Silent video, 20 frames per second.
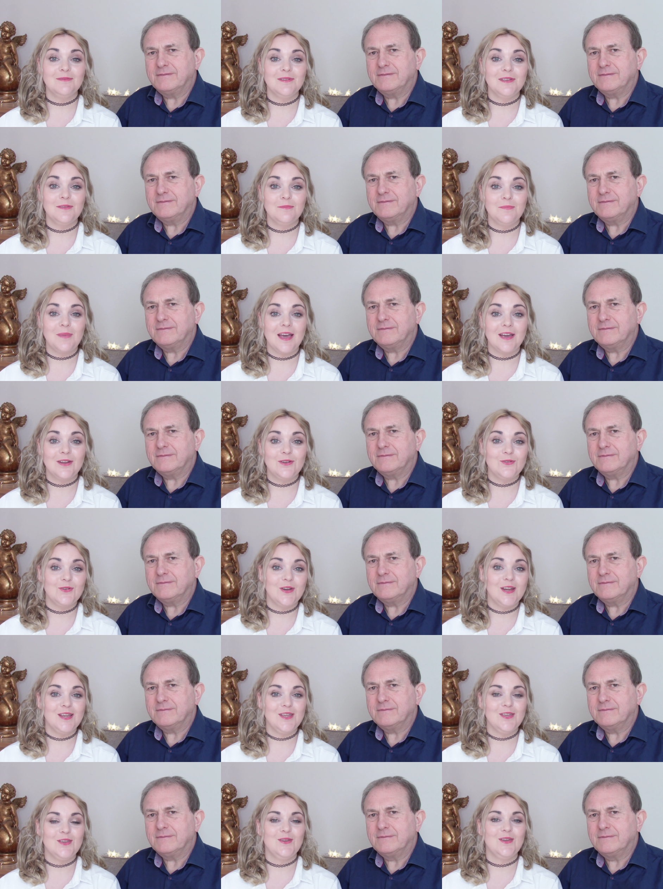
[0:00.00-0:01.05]
Speaker 1: with
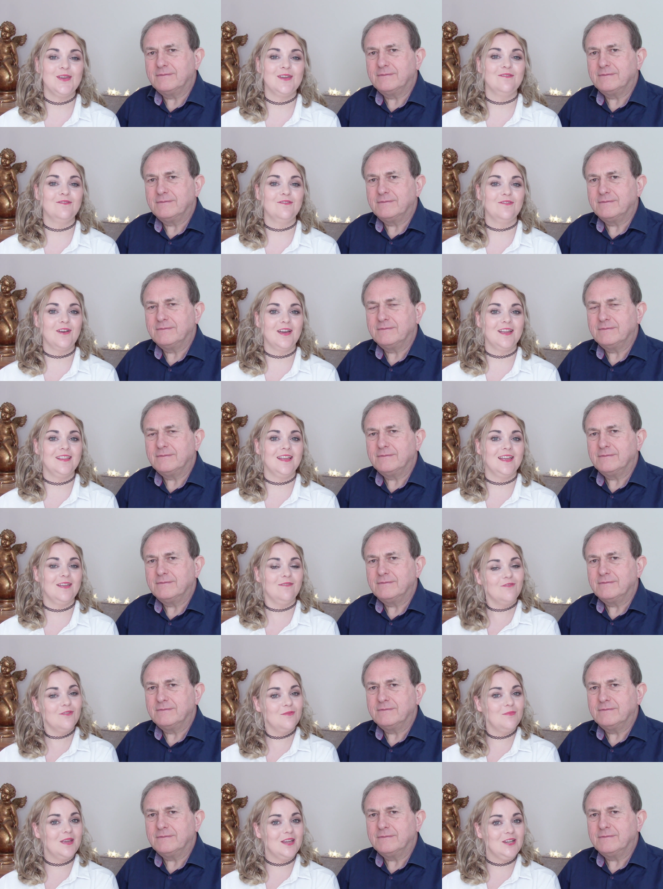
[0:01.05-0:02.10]
Patrick, you can find that
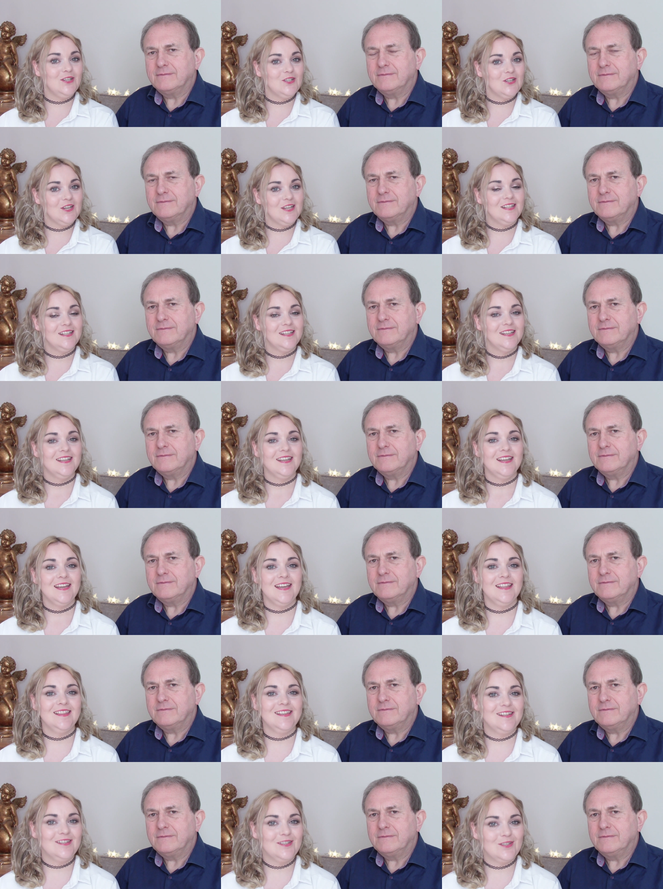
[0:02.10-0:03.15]
information
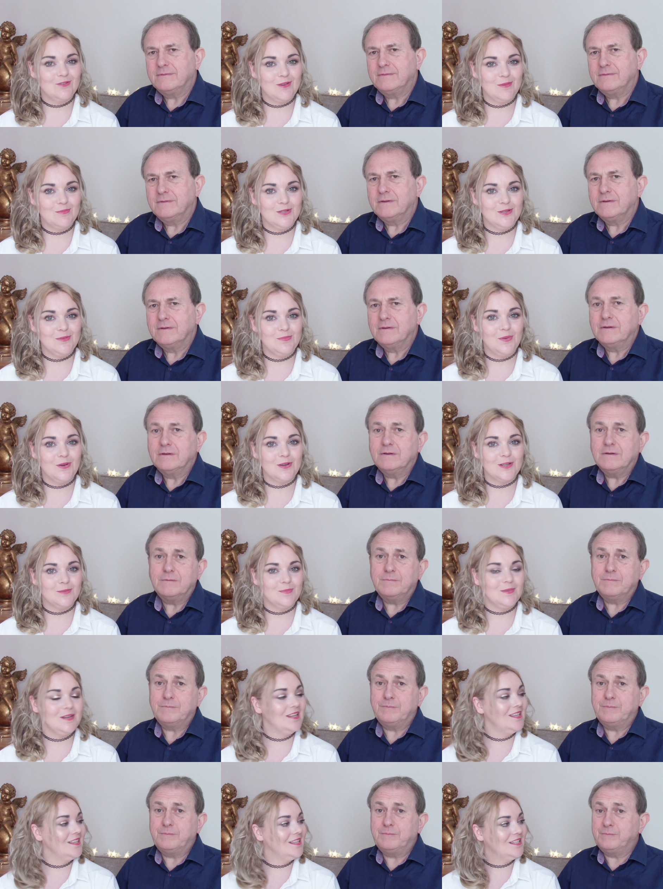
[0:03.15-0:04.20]
in the description box
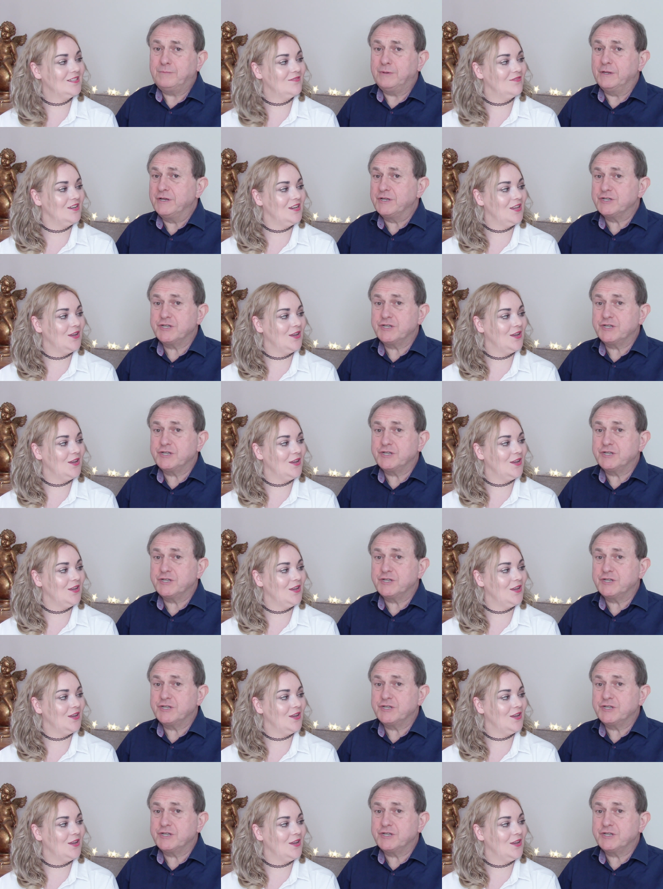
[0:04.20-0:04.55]
beneath this Please